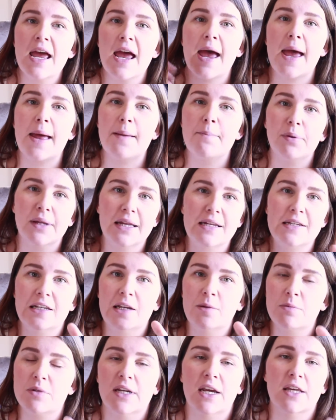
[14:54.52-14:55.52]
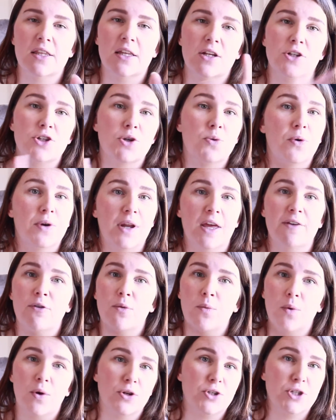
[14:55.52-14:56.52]
and blending them together into whatever
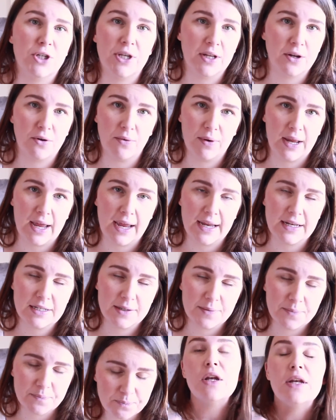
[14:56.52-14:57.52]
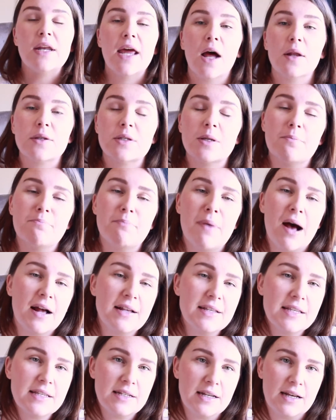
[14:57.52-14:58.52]
word you can create. Now, to
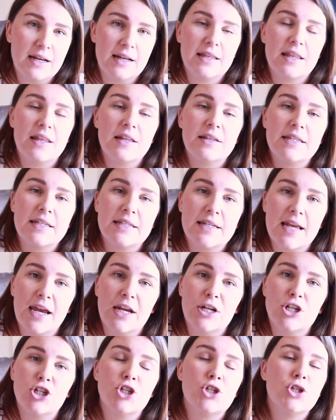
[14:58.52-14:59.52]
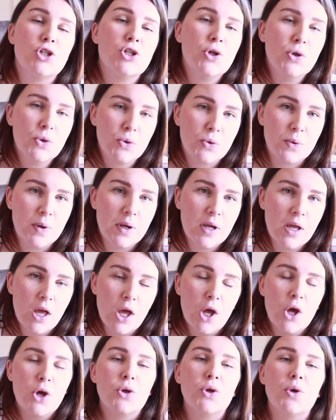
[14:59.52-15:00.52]
master stage 2,
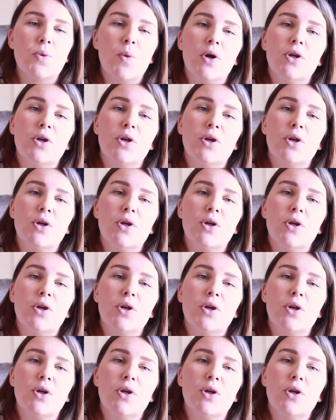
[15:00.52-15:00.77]
you